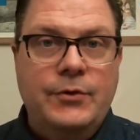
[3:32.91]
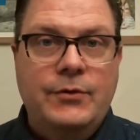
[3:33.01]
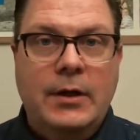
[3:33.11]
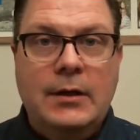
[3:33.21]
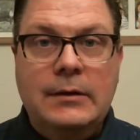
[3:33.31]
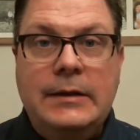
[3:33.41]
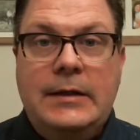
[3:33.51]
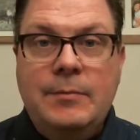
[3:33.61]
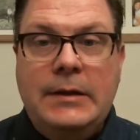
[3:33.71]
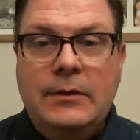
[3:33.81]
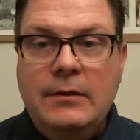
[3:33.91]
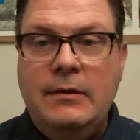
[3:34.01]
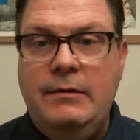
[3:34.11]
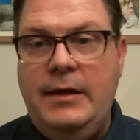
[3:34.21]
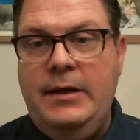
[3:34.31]
He's not going to lead me into the
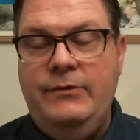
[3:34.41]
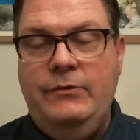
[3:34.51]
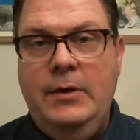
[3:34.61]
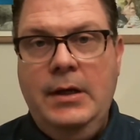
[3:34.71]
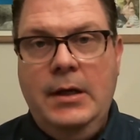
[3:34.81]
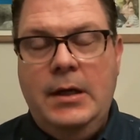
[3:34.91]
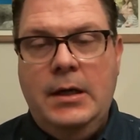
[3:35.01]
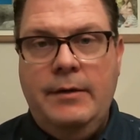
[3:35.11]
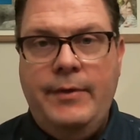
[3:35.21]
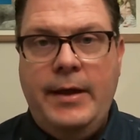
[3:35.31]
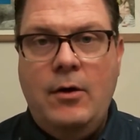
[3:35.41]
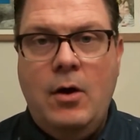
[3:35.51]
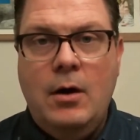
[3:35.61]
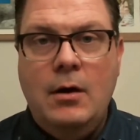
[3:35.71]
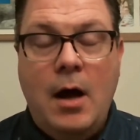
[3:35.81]
things that
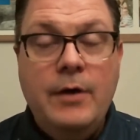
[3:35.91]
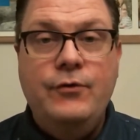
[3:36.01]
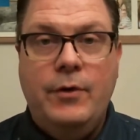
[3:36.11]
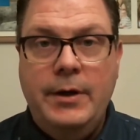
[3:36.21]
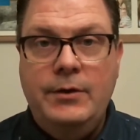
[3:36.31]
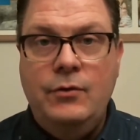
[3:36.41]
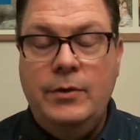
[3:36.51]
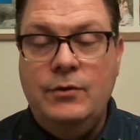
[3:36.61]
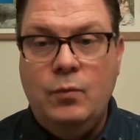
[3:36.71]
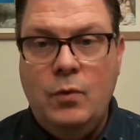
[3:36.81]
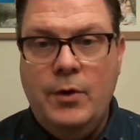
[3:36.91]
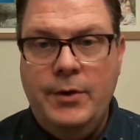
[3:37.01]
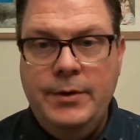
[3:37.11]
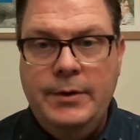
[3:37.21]
are contrary to his word.